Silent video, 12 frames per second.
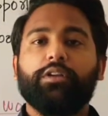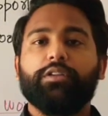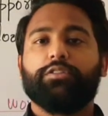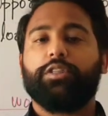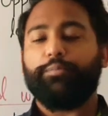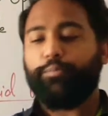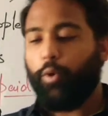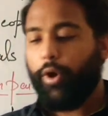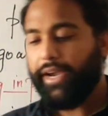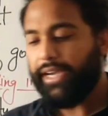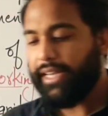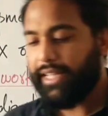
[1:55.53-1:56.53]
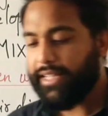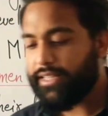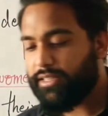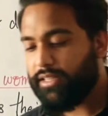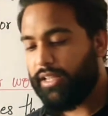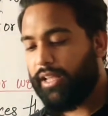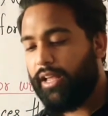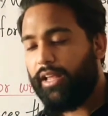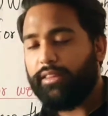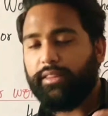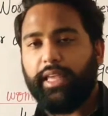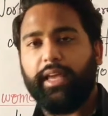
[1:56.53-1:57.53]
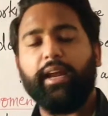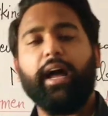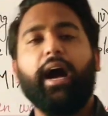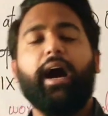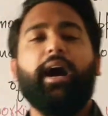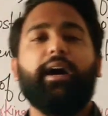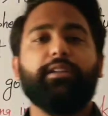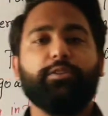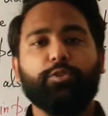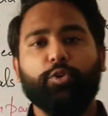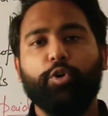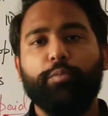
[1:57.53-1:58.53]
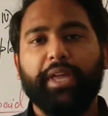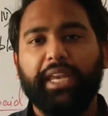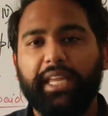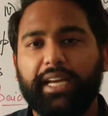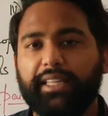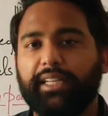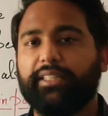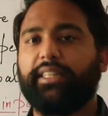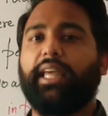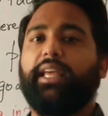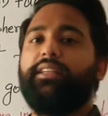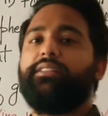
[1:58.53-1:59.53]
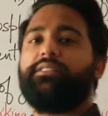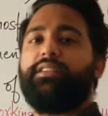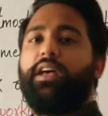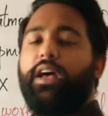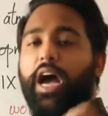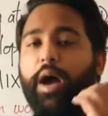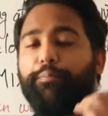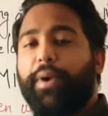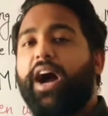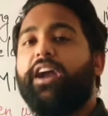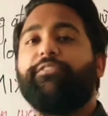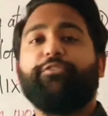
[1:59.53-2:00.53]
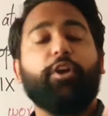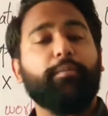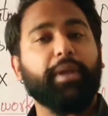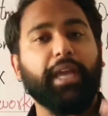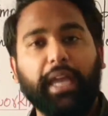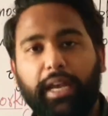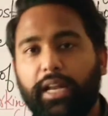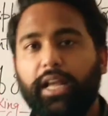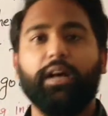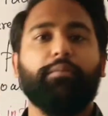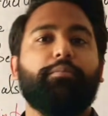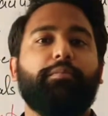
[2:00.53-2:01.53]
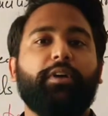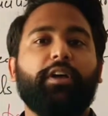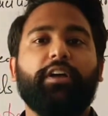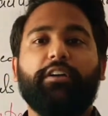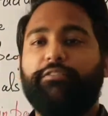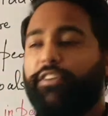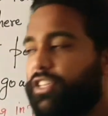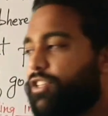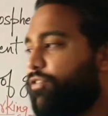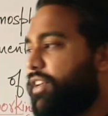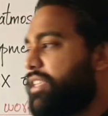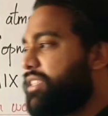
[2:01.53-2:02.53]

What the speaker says: So the point is, there are so many other things apart from income which we